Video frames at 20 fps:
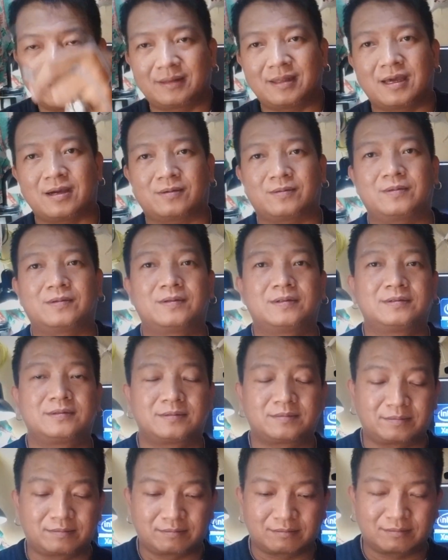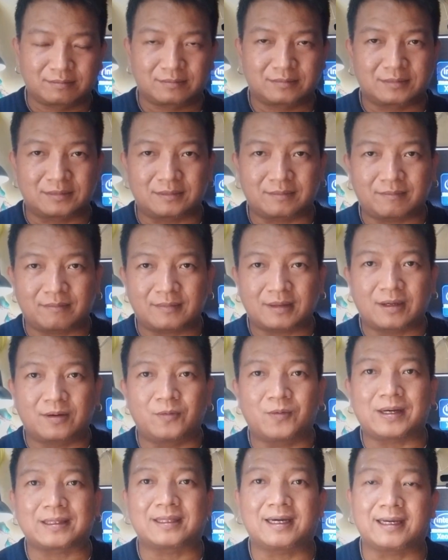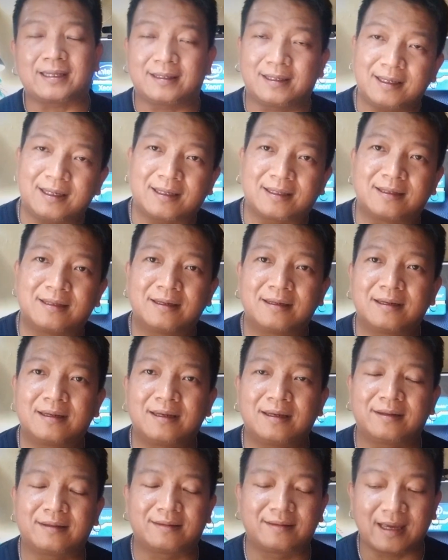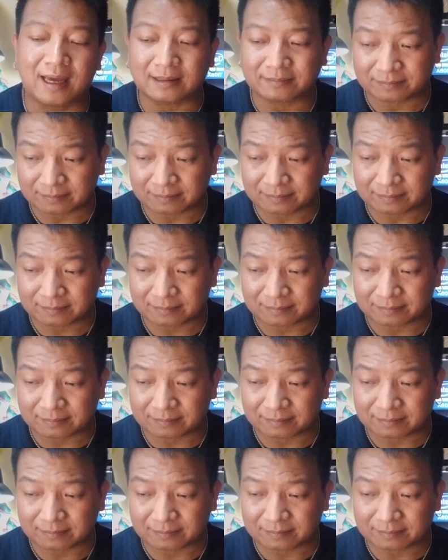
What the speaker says: Now, what I did is that